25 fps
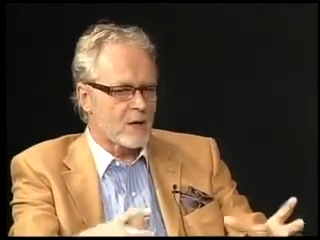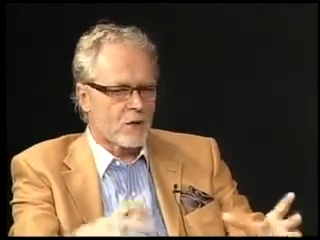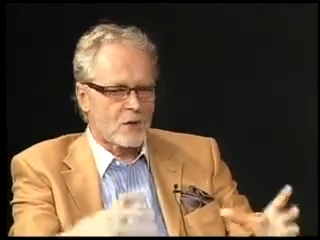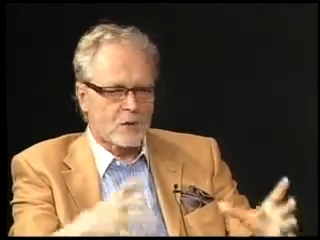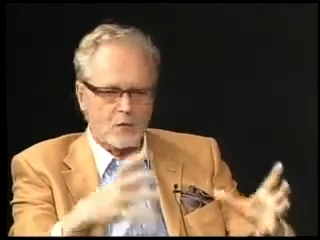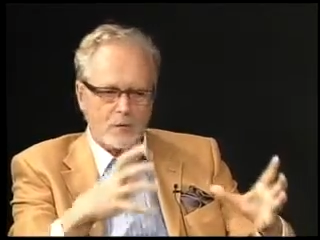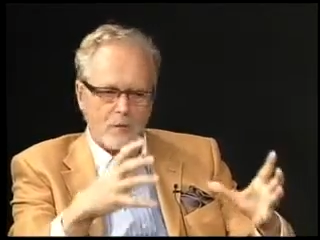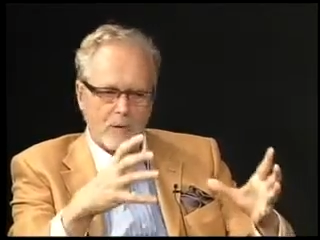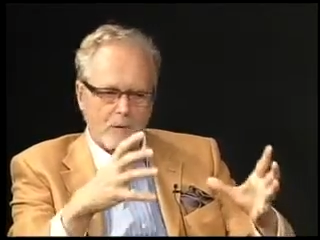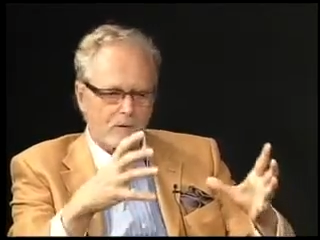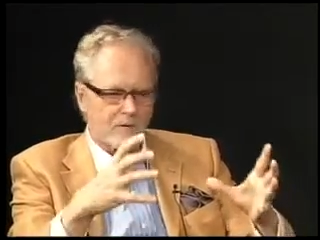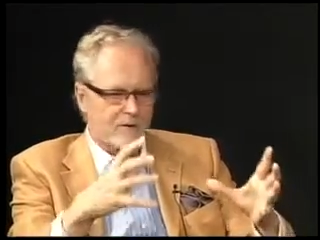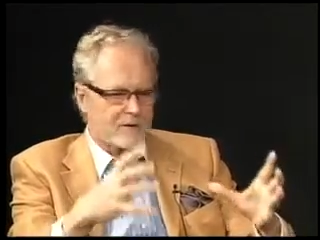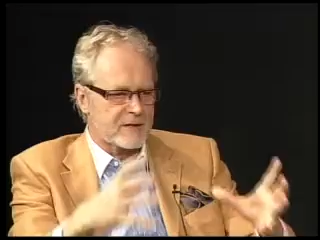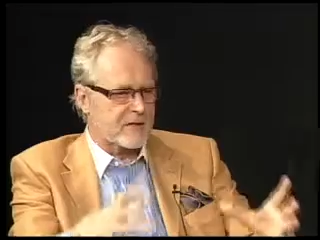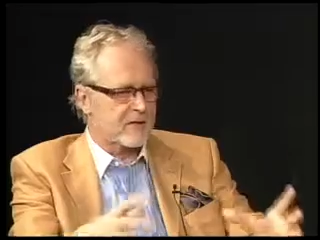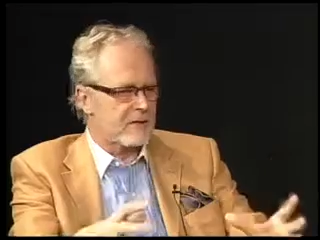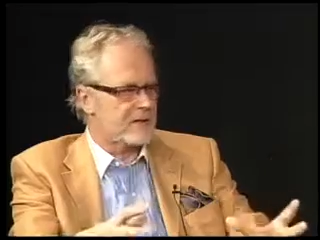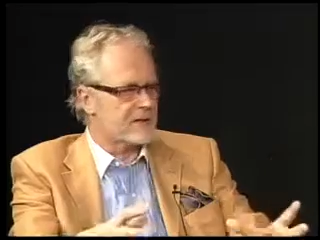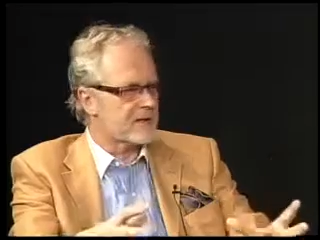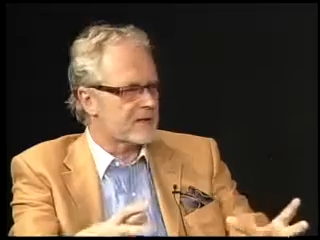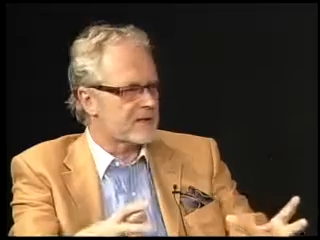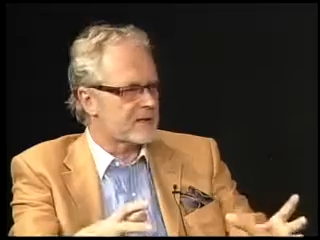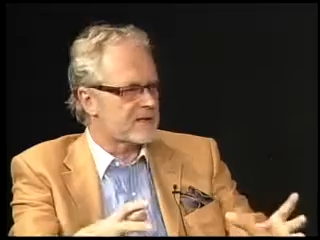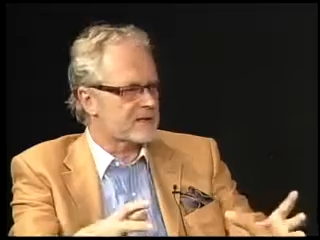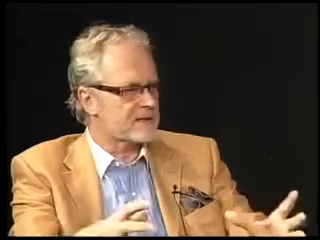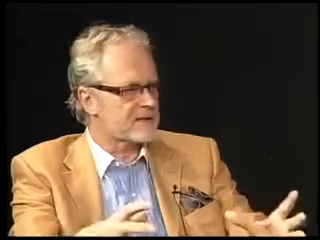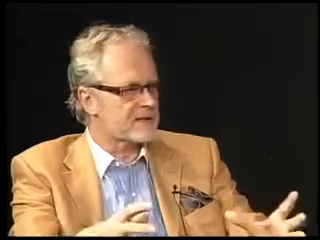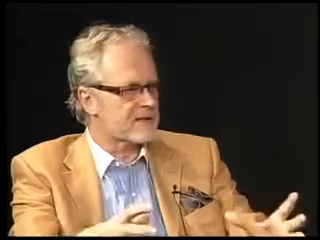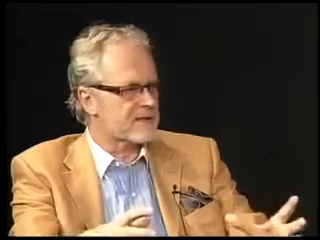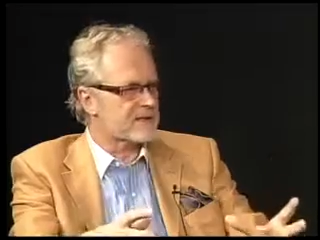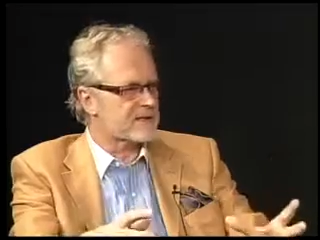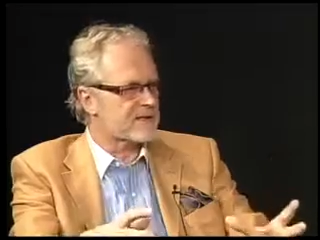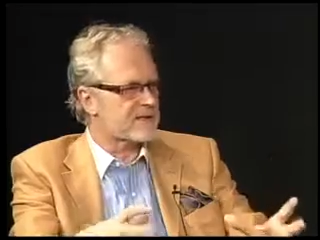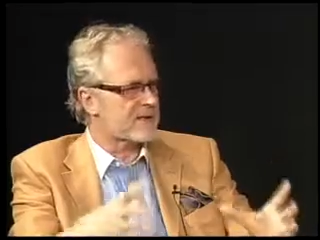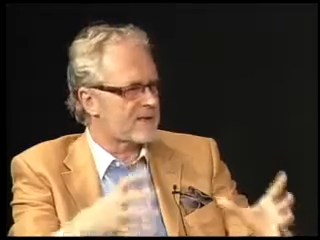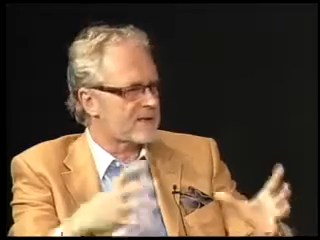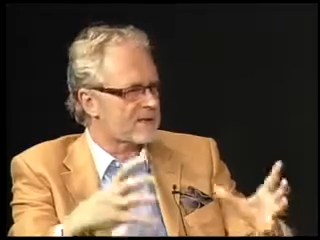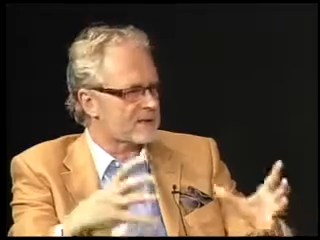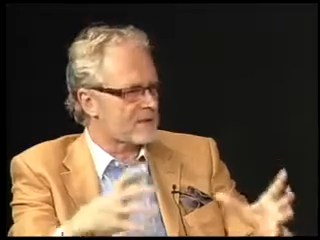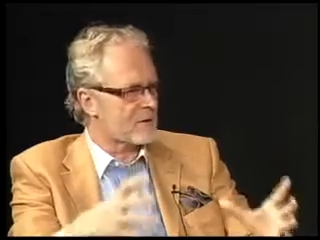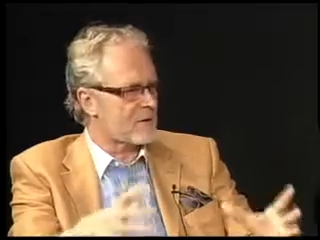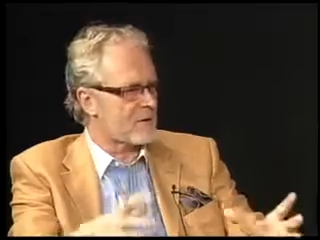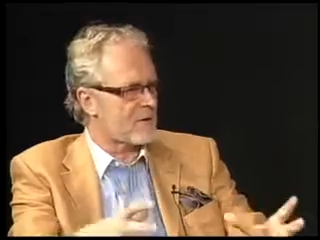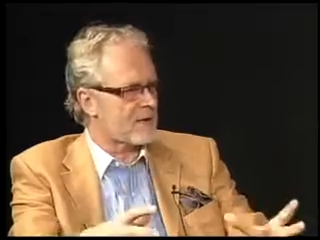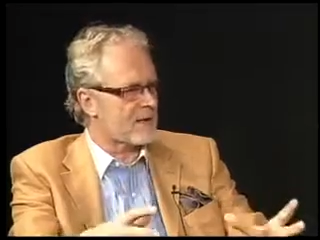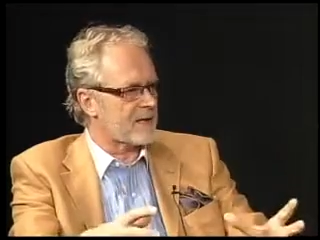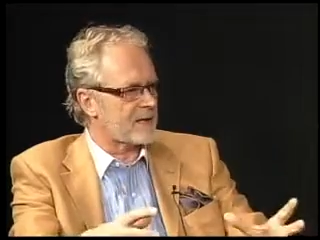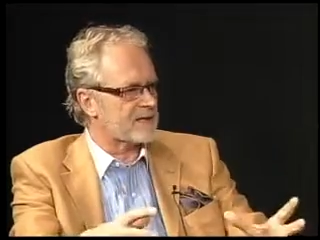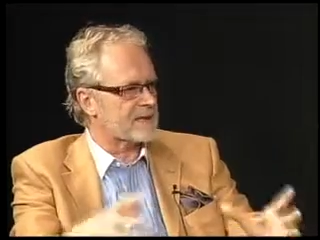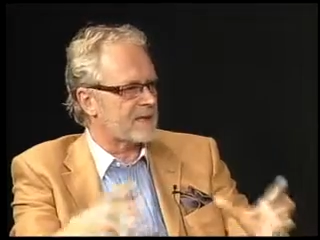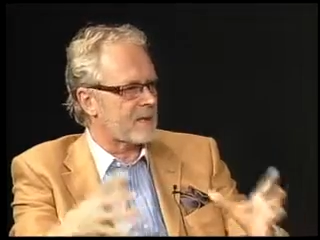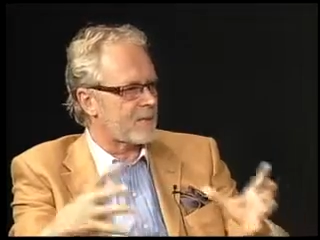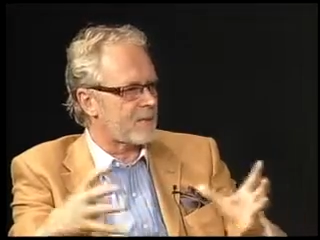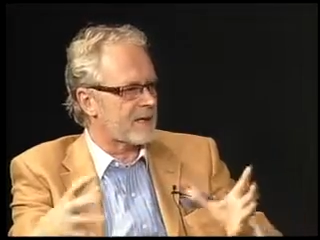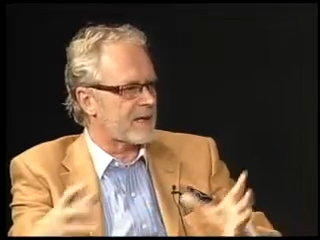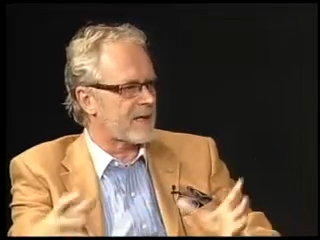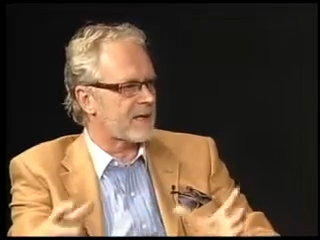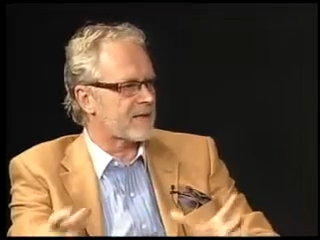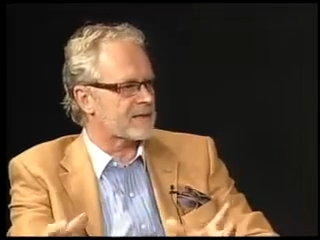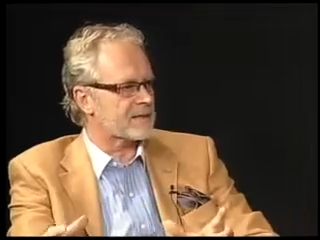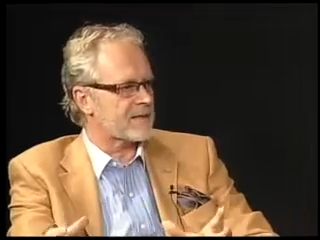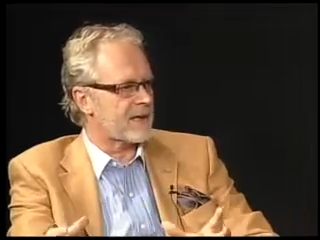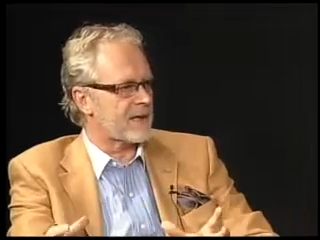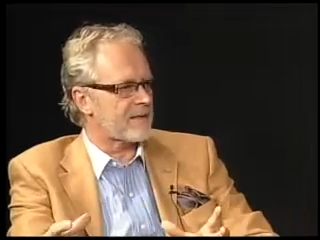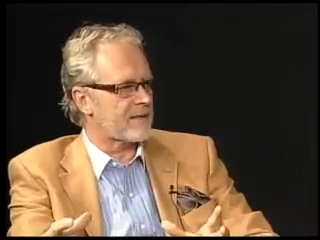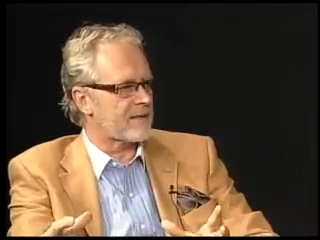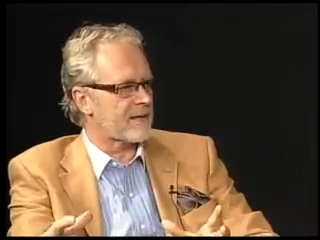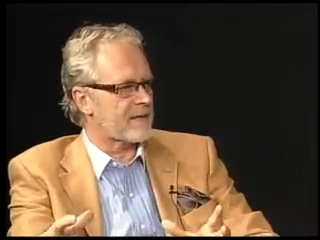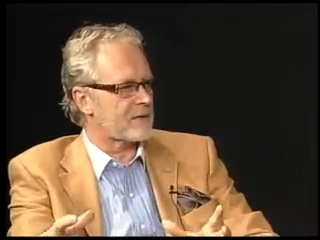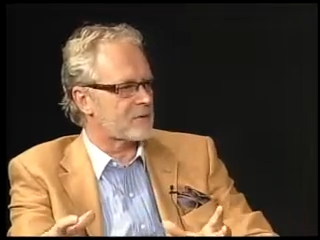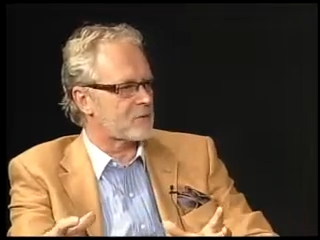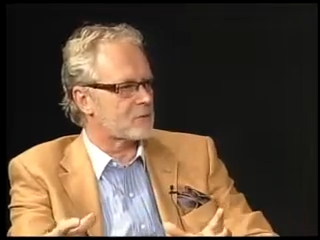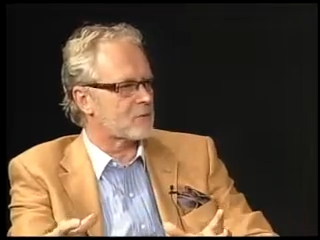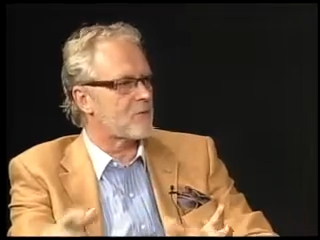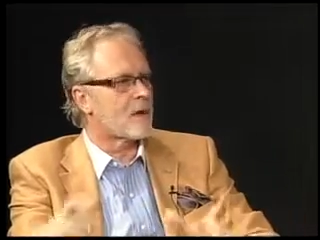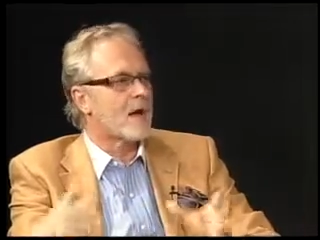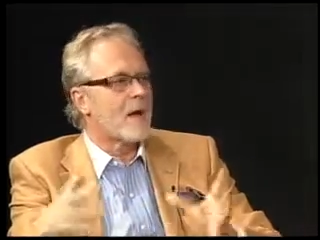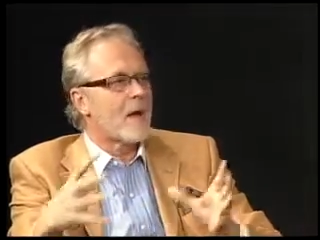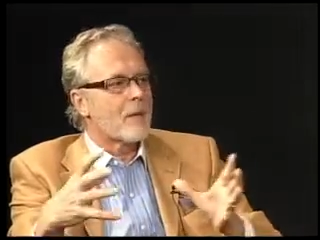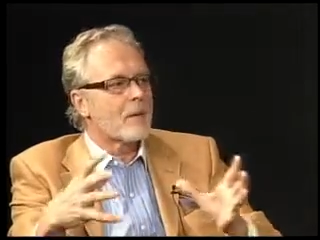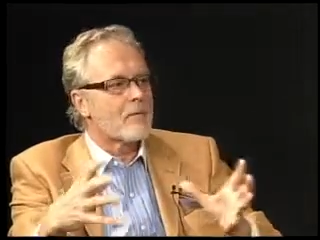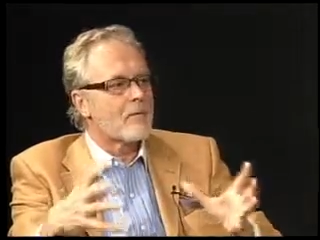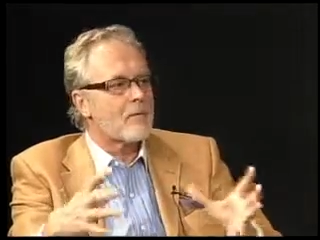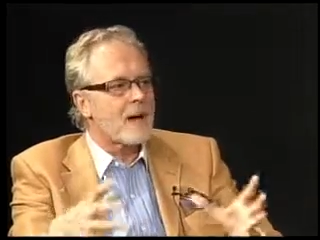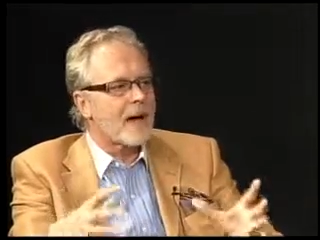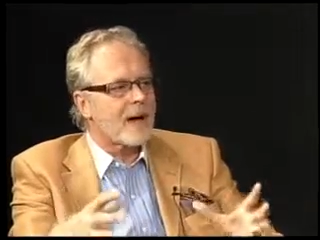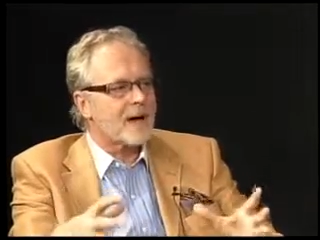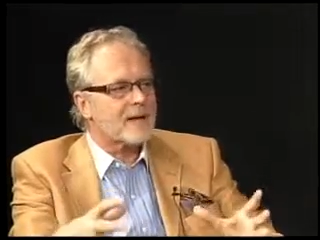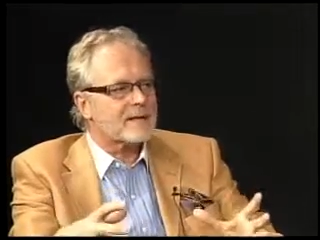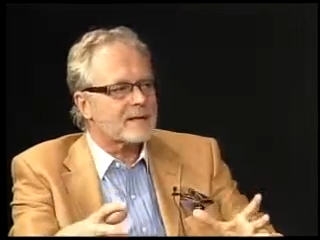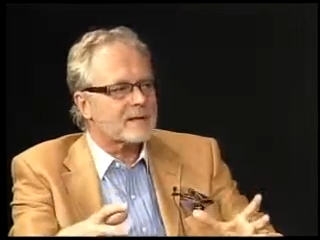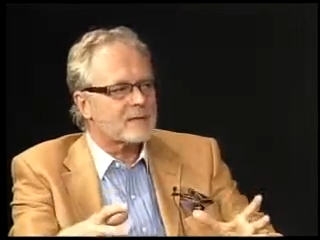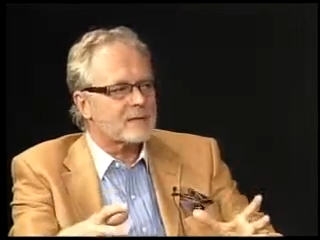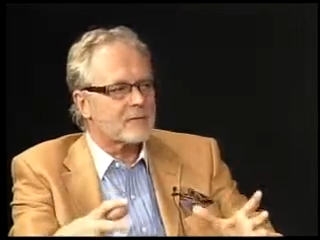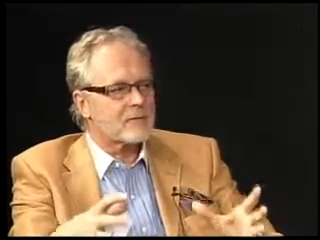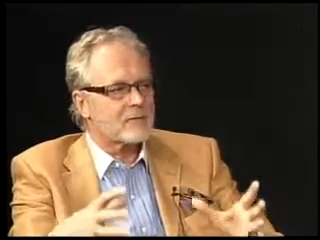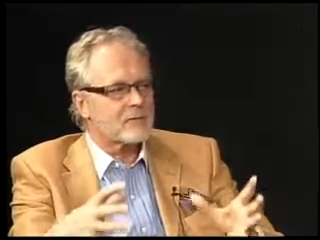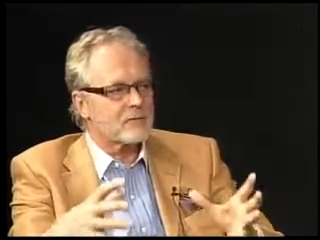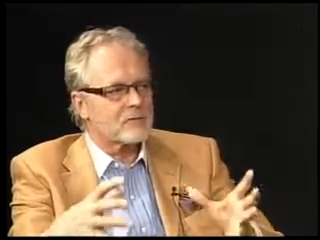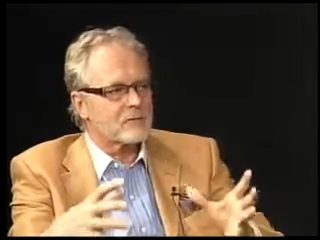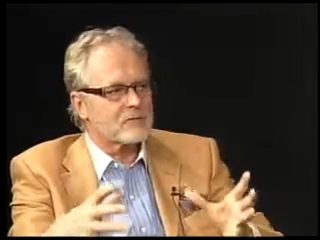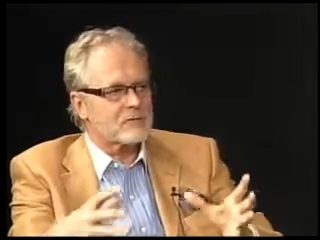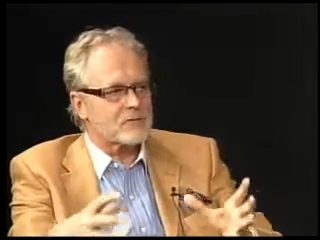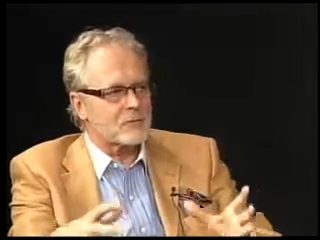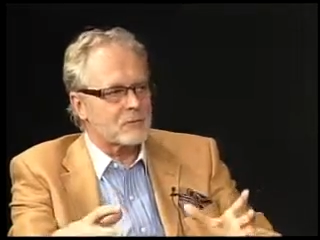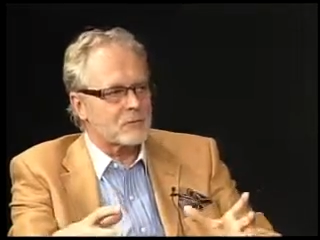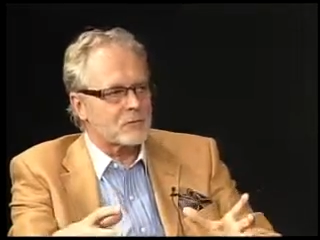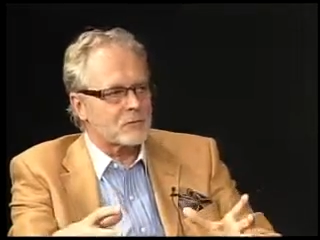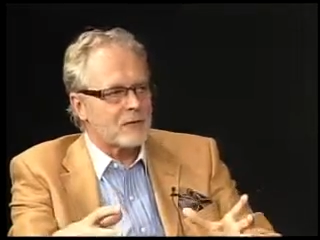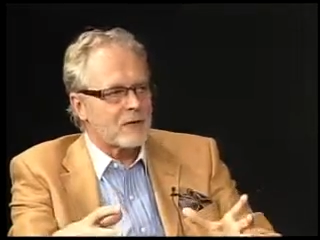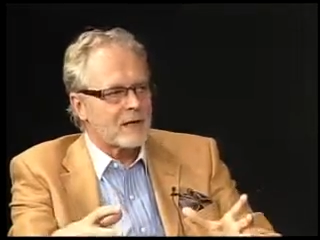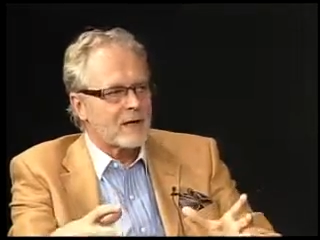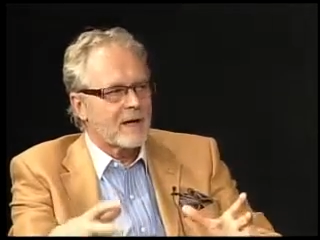You want to kill your little sister, it's okay. Someone else said that too. But if you do,